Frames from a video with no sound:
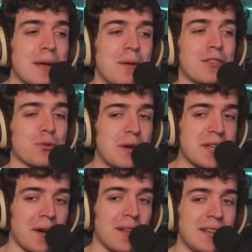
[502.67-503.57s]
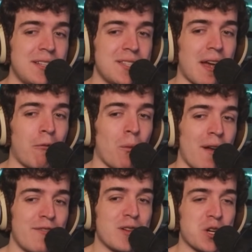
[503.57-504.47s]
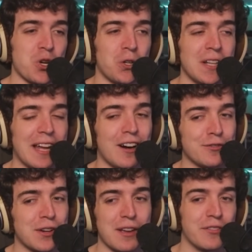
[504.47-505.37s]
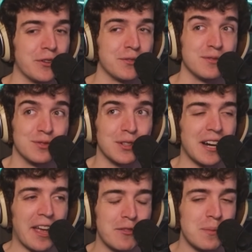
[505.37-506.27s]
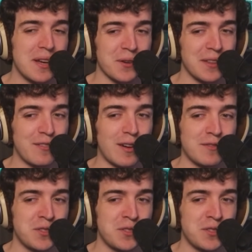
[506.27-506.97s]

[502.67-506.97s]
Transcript: me three Colleis and one fish roll, and I'll forgive you for not giving me early five